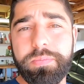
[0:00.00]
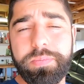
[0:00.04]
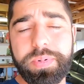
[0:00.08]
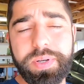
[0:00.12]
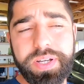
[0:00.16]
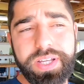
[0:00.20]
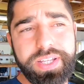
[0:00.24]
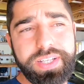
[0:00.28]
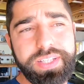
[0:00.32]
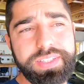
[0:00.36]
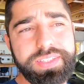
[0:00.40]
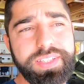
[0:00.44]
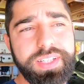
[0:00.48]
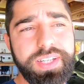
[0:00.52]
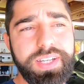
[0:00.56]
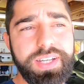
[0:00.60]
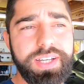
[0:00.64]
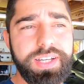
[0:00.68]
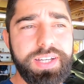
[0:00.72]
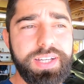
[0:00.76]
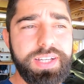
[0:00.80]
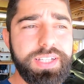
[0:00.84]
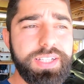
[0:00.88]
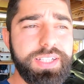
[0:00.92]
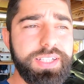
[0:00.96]
But
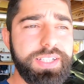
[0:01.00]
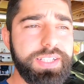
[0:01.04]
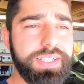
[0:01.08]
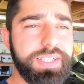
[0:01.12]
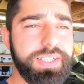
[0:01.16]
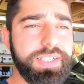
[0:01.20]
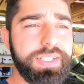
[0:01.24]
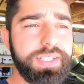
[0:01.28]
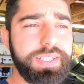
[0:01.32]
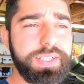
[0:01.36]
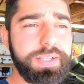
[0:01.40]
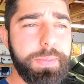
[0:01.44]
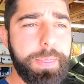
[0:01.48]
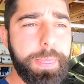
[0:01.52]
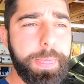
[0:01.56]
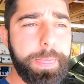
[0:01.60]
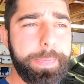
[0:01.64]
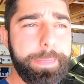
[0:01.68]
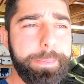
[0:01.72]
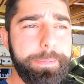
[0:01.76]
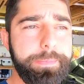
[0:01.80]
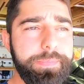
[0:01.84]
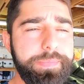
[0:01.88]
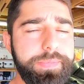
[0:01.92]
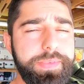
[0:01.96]

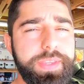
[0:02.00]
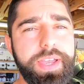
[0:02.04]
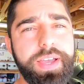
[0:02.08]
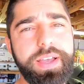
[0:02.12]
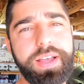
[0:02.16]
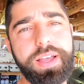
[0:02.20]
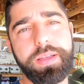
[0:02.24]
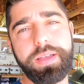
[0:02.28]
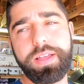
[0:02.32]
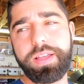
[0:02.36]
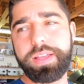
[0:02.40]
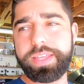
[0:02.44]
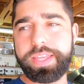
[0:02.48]
yeah,